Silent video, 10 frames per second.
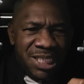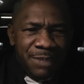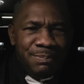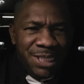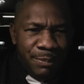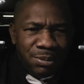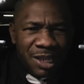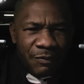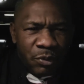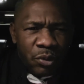deep, deep
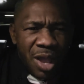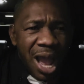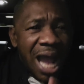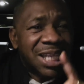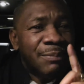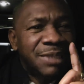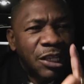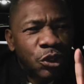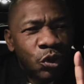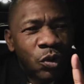level. And I'm
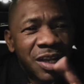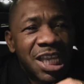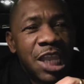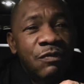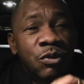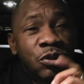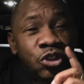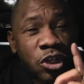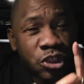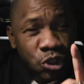telling you,
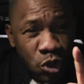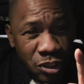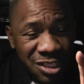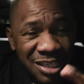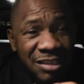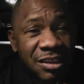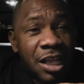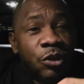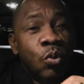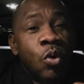even just trust
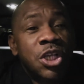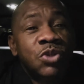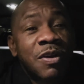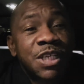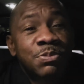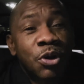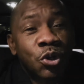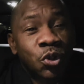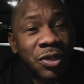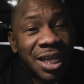that the words were
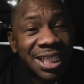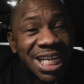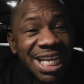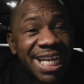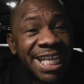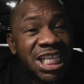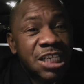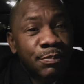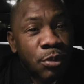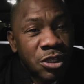spoken tonight, it
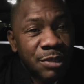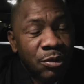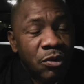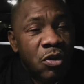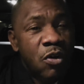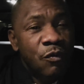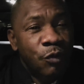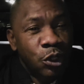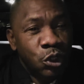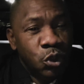is possible
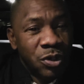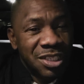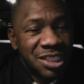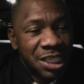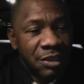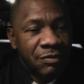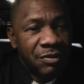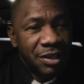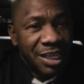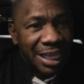for you to receive
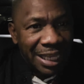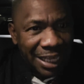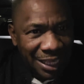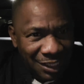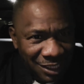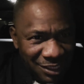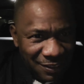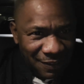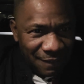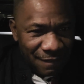healing.
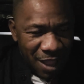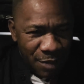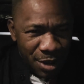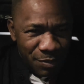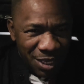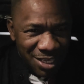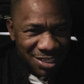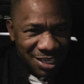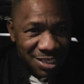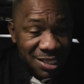Am I making
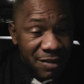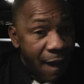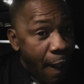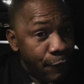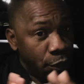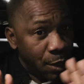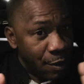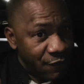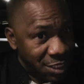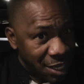sense? I'm not talking
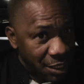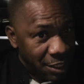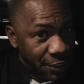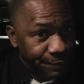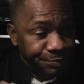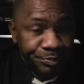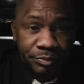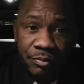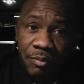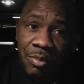about physical healing.
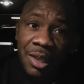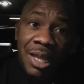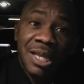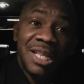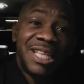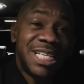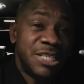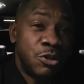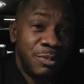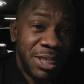
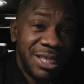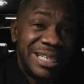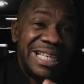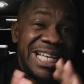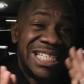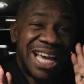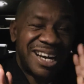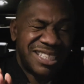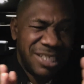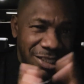Listen to me, it's
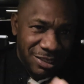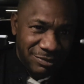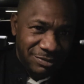guaranteed.